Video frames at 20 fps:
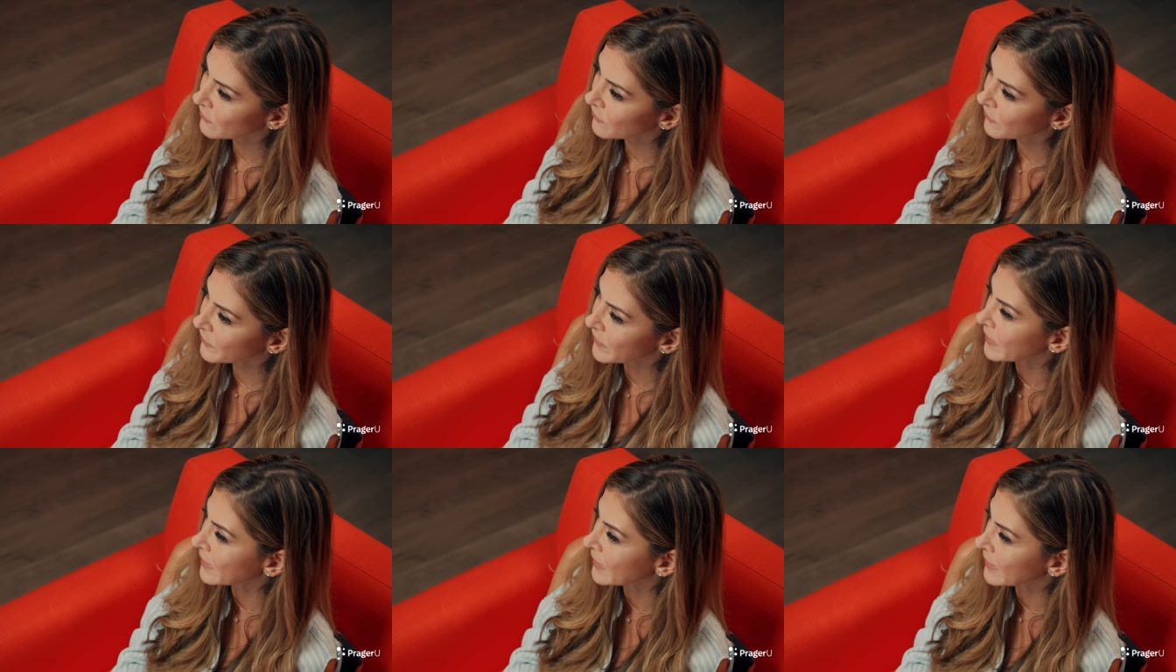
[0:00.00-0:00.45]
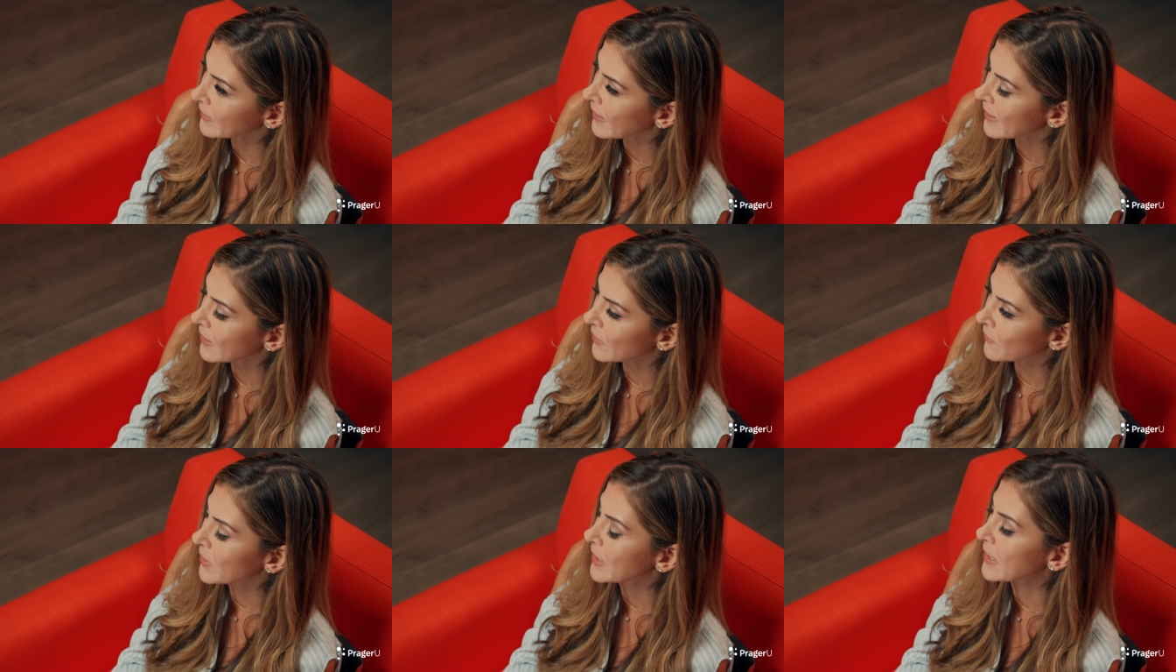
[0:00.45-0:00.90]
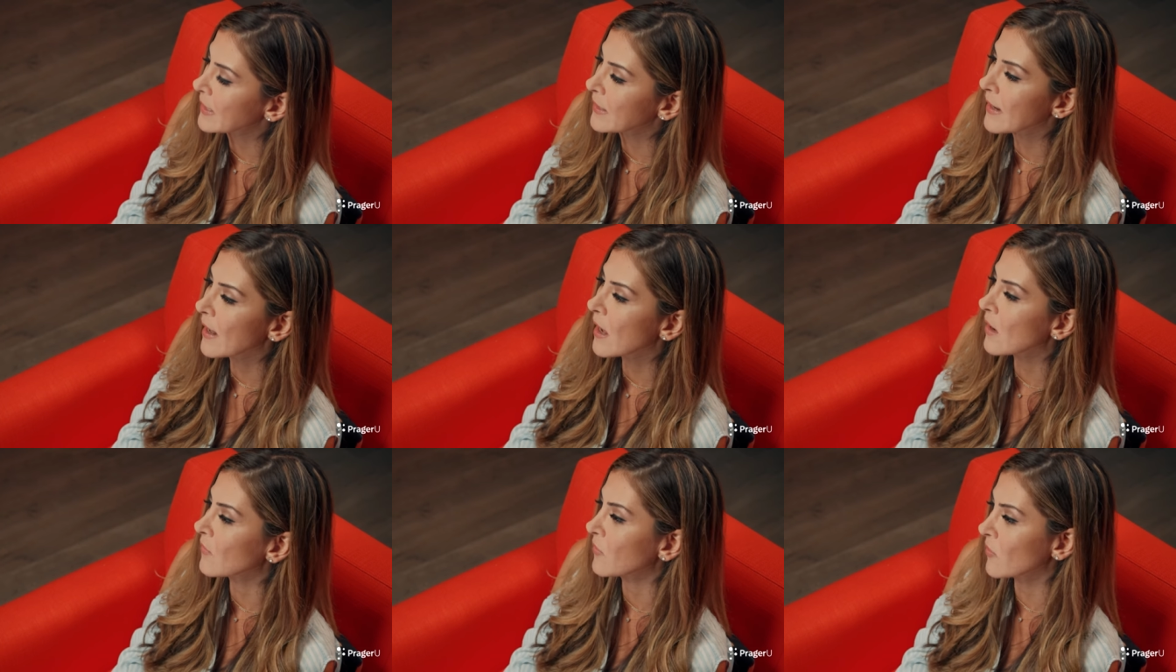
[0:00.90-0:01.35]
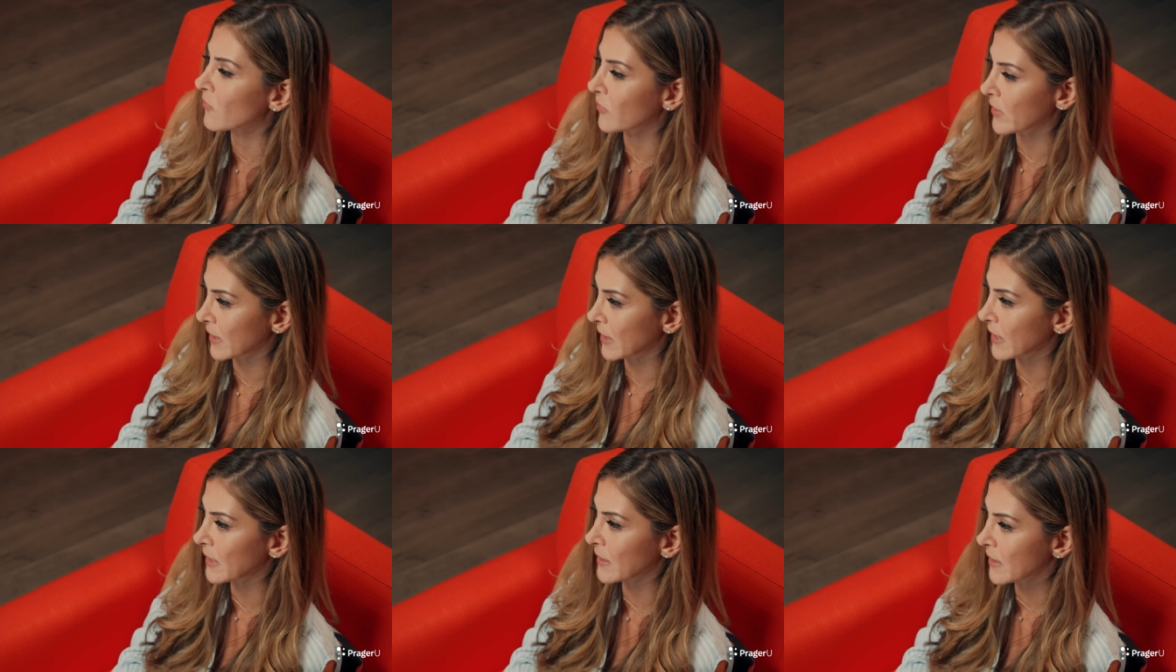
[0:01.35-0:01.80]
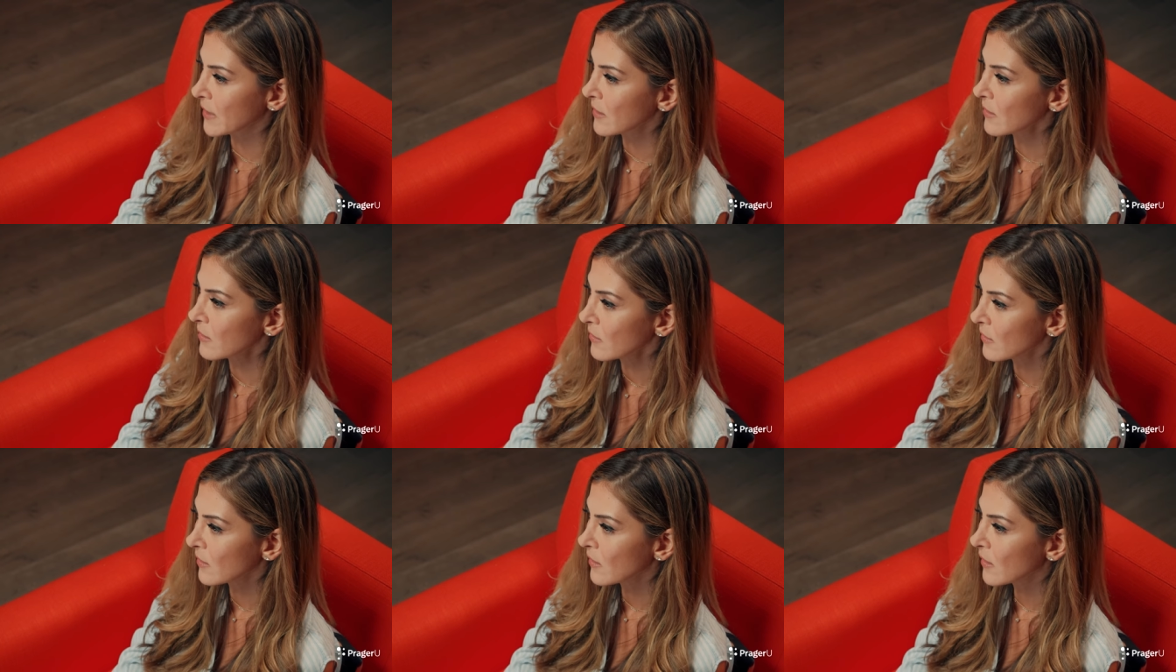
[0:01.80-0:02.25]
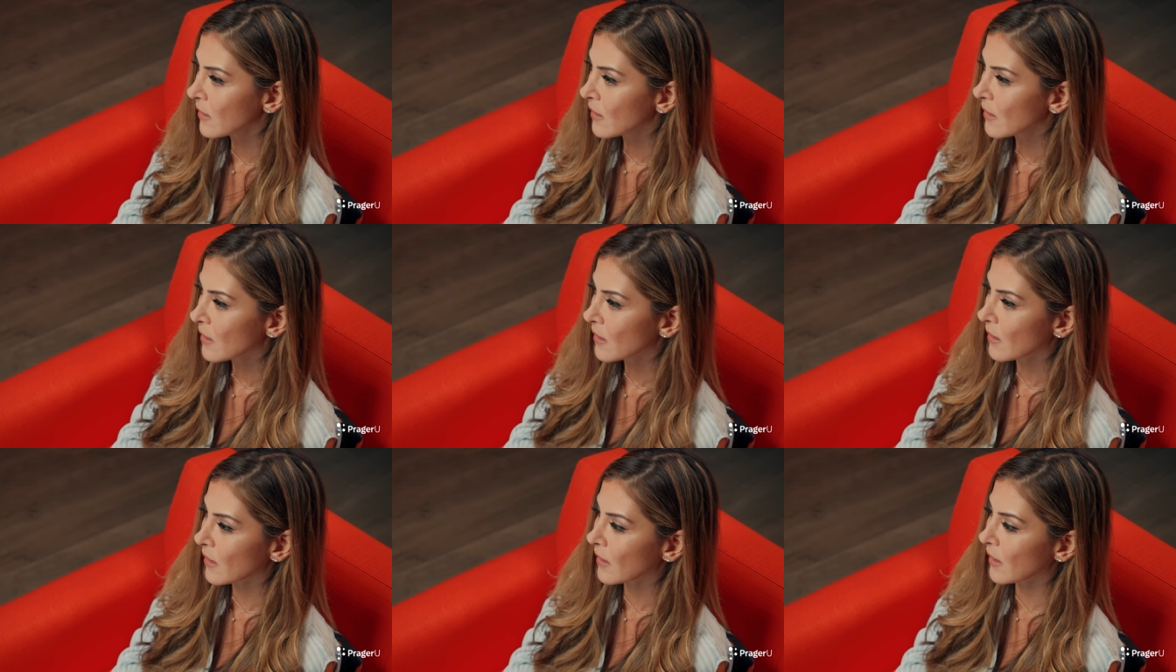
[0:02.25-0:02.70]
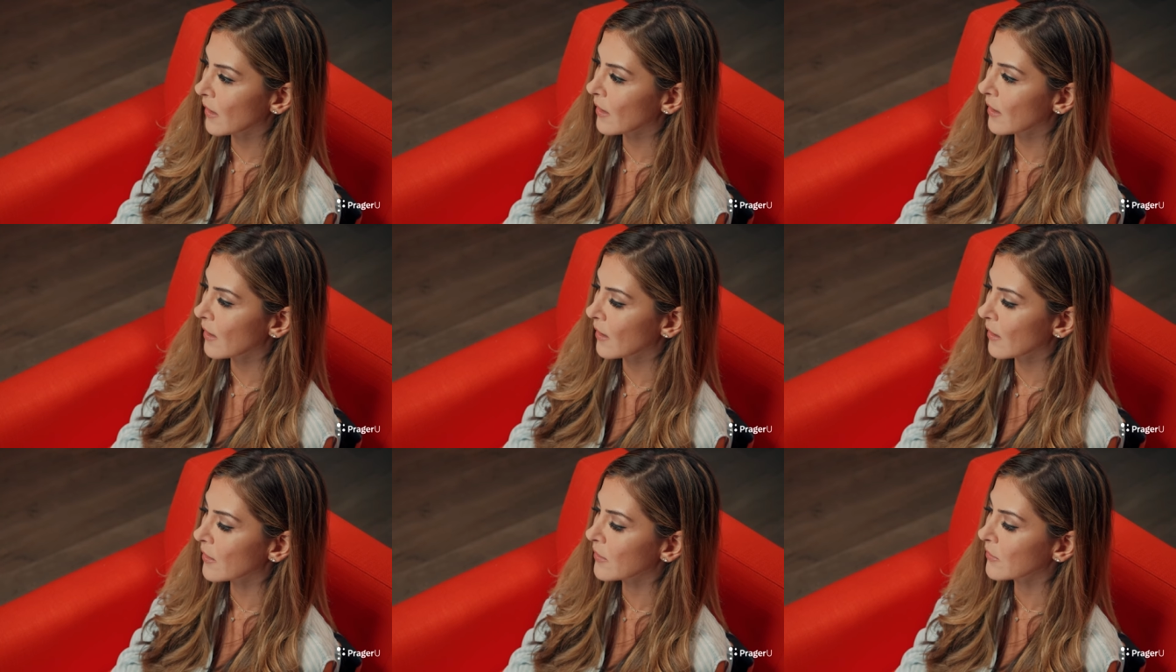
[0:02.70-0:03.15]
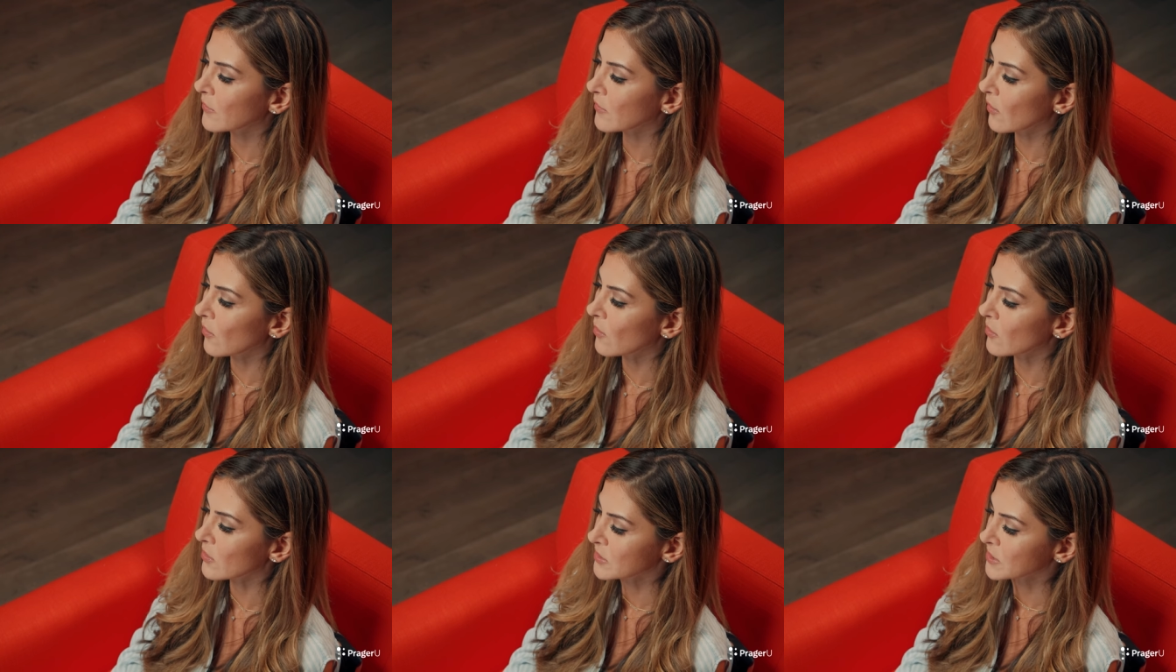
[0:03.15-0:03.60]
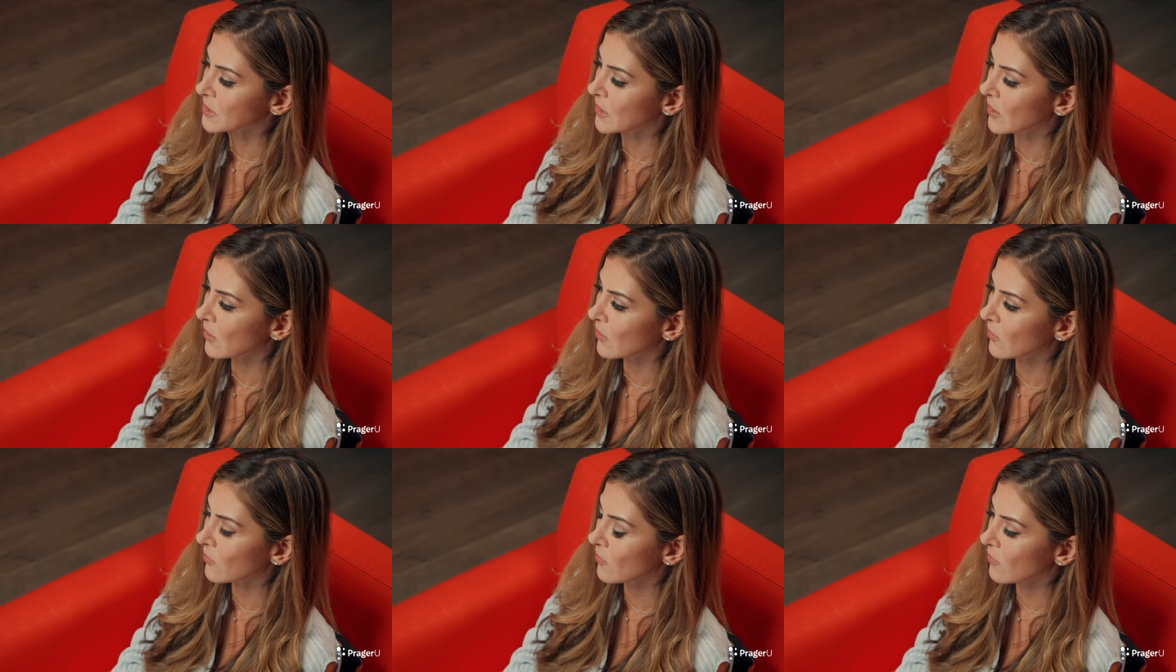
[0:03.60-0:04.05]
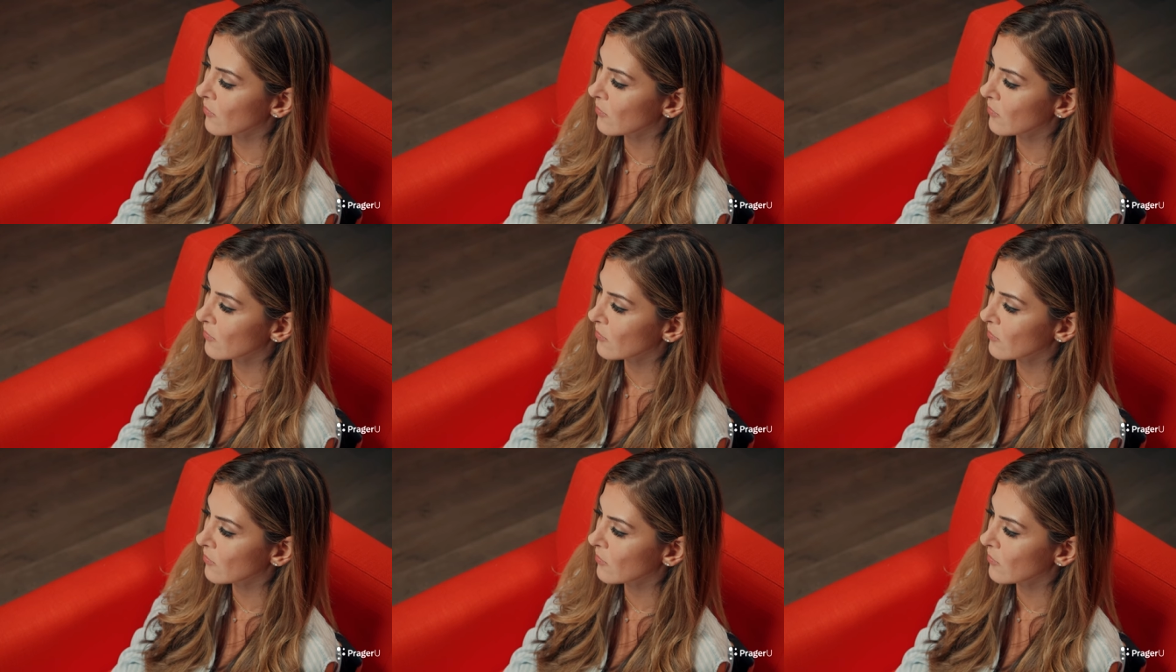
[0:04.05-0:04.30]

feeling like we didn't have what we needed. And also,